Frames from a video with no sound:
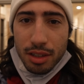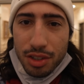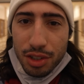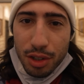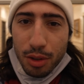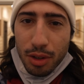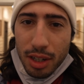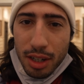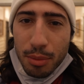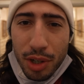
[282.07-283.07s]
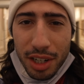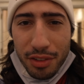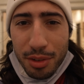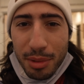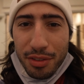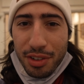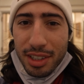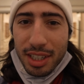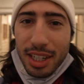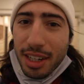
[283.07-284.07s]
So I'm waiting for my
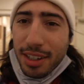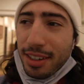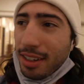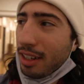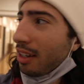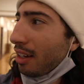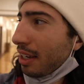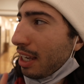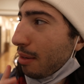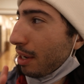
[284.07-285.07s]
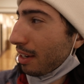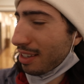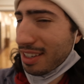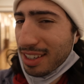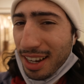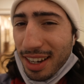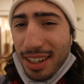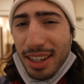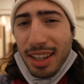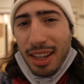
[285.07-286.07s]
friend to get here. I came back
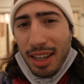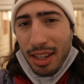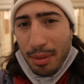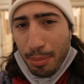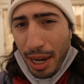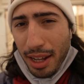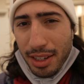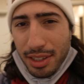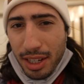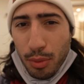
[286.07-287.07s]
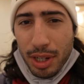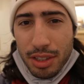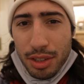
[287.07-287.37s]
inside Bally's and I went